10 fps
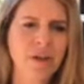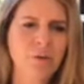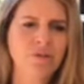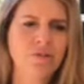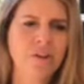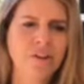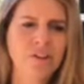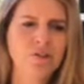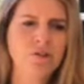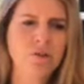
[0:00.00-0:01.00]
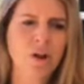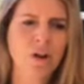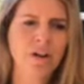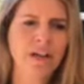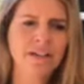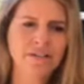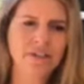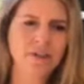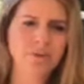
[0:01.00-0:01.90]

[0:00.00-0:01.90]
Assyria was